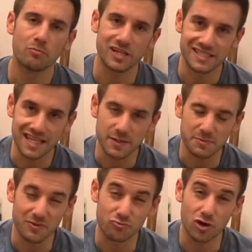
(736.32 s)
my sleep's
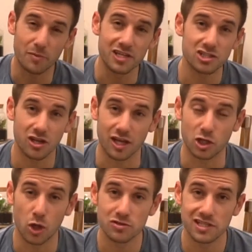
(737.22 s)
been rubbish, like
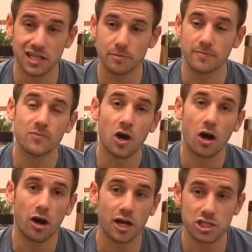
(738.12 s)
low sleep,
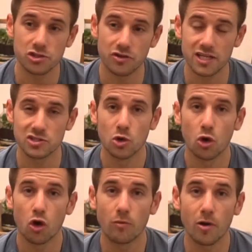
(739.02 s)
high stress,
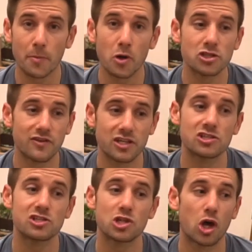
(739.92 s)
or my
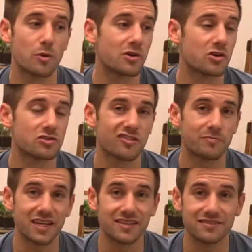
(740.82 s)
motivation is low because I've
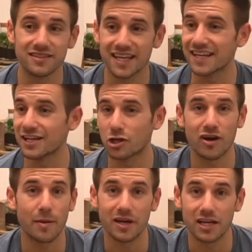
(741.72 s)
been eating
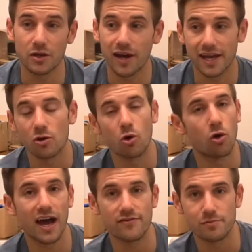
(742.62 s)
crap anyway
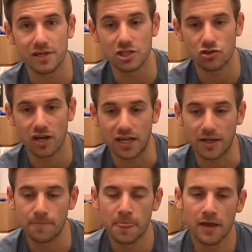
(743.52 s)
or haven't been
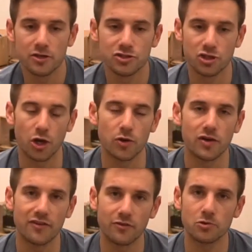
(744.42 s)
training.
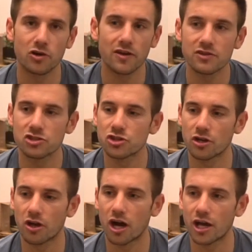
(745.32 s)
So if I'm craving
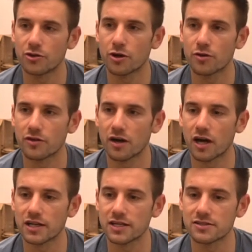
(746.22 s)
sugar, I know that
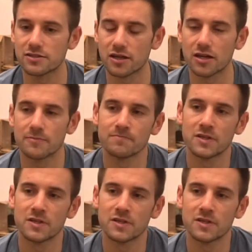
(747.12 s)
I need to